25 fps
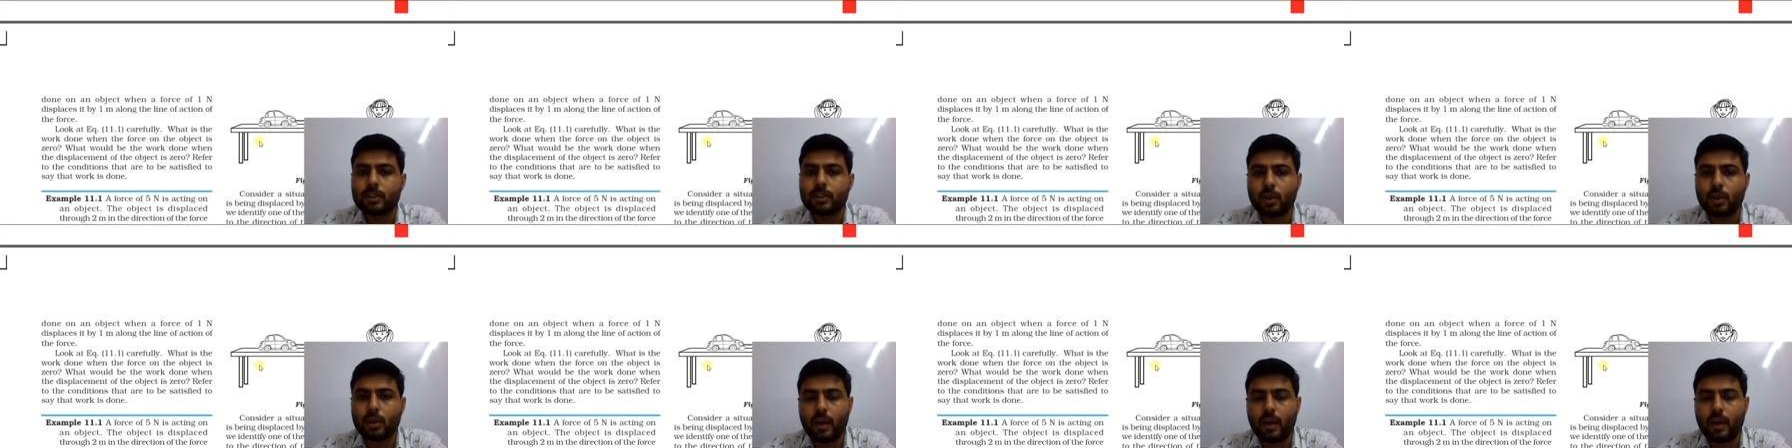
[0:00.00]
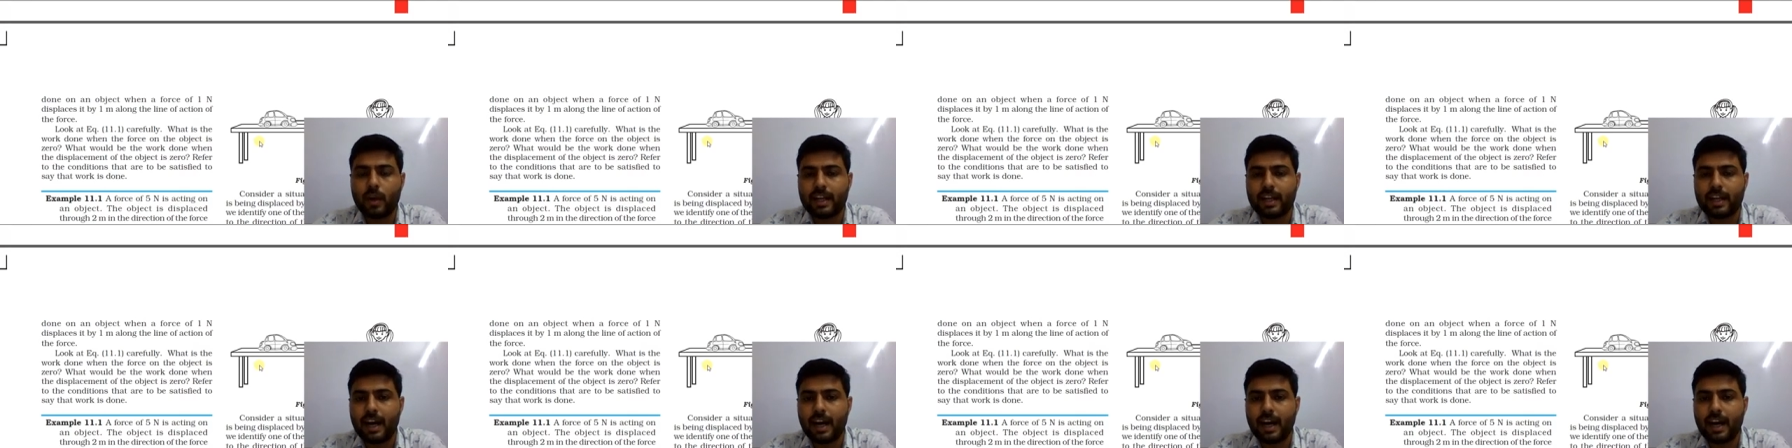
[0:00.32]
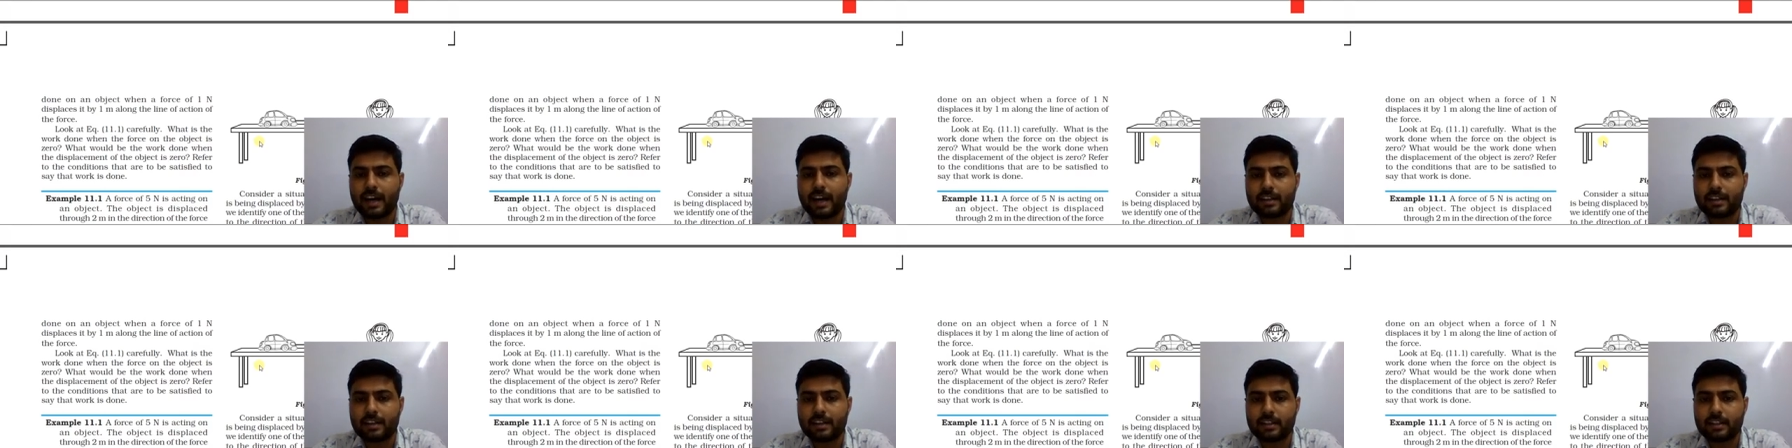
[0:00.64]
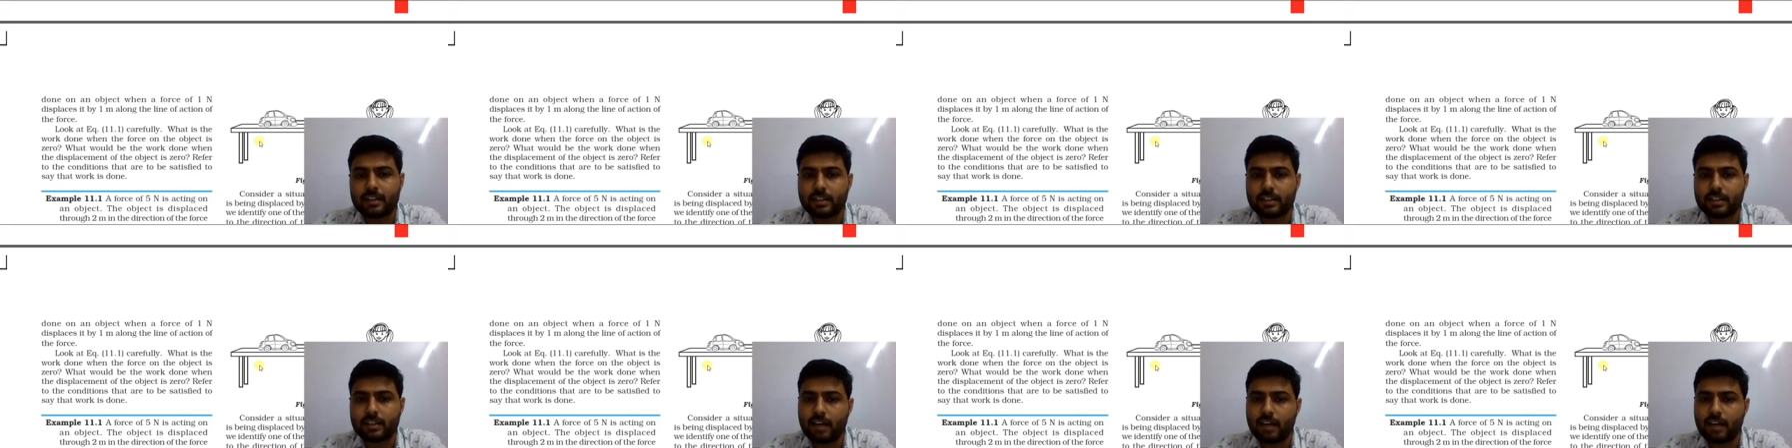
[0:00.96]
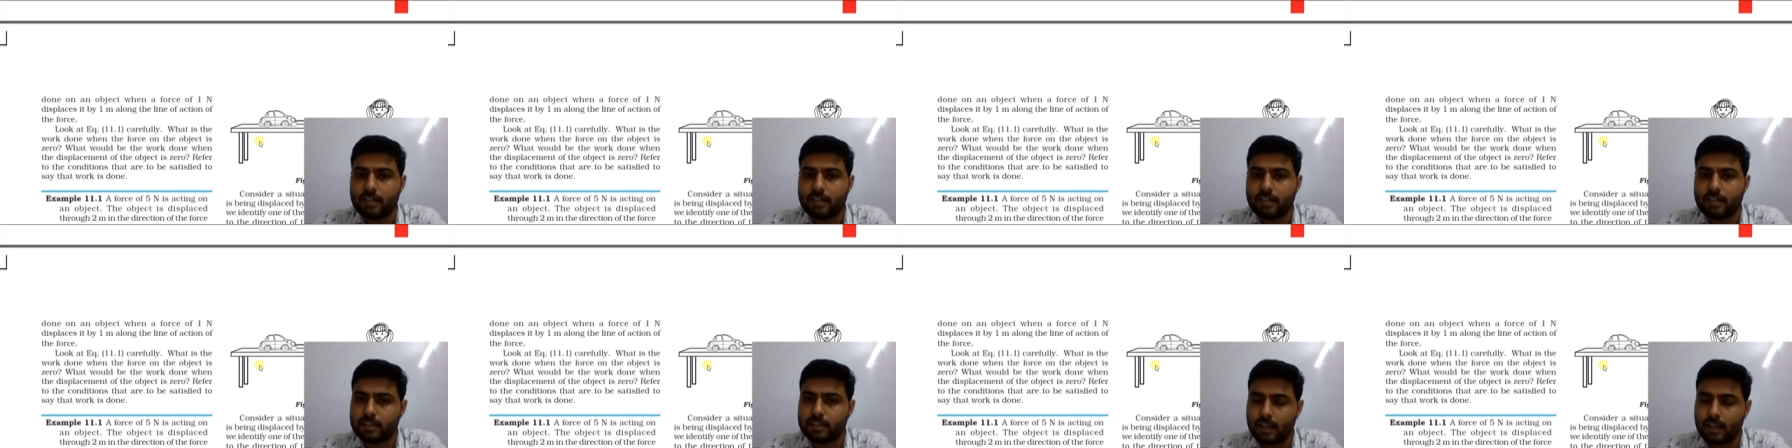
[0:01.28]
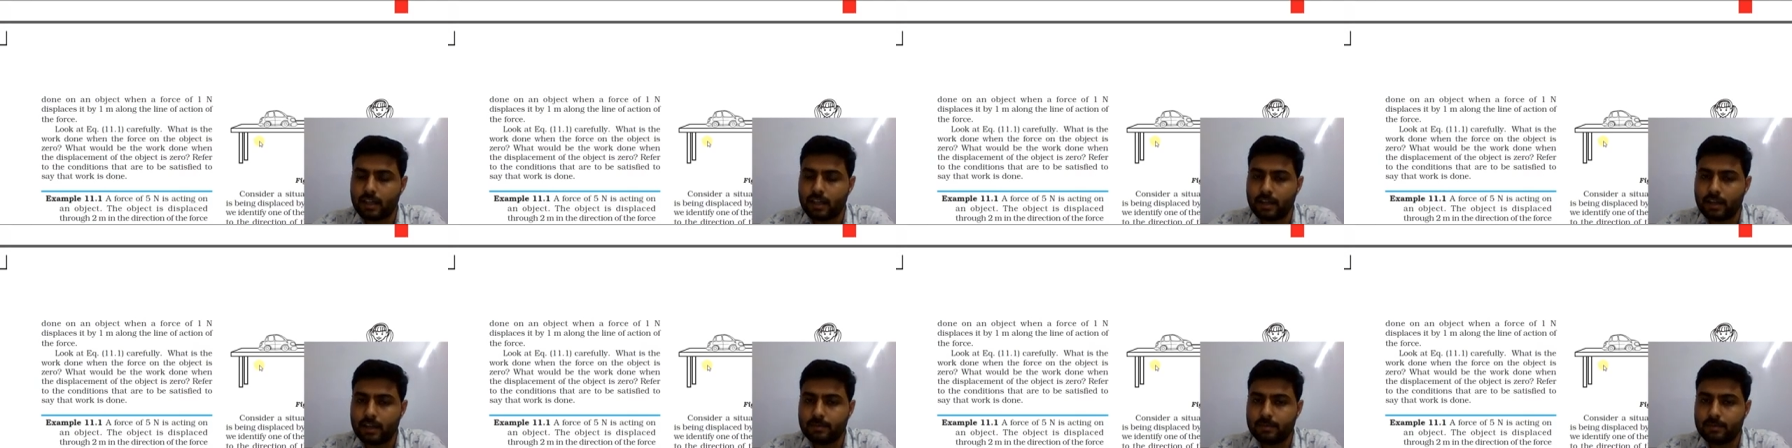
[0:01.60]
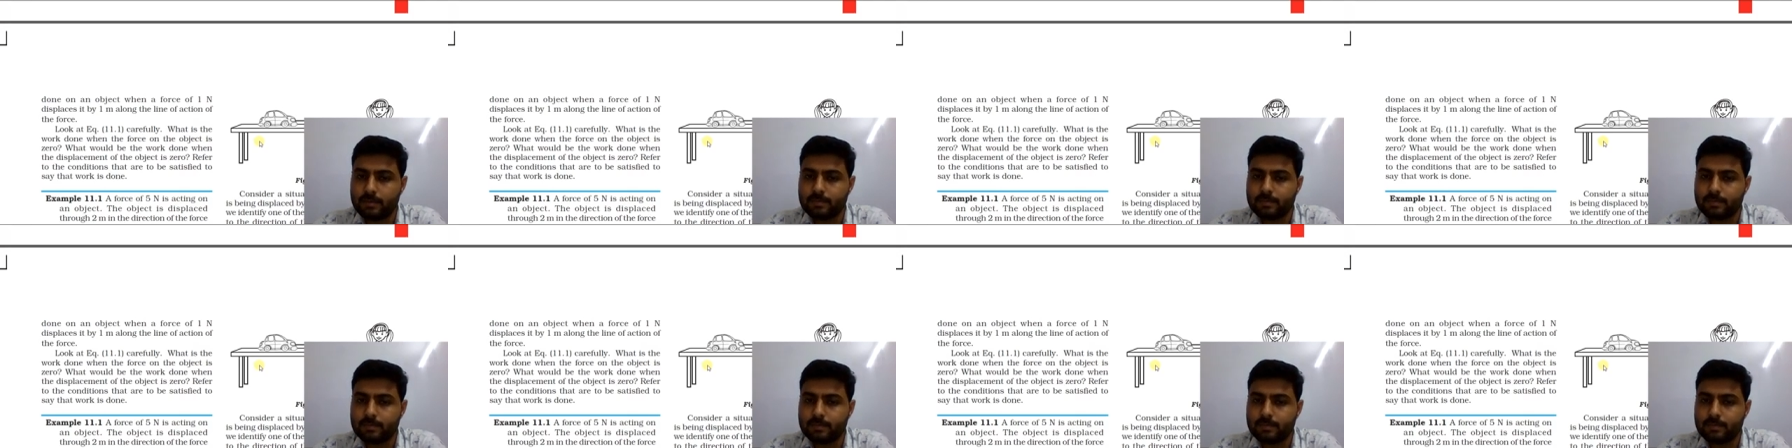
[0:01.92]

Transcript: toy car towards her.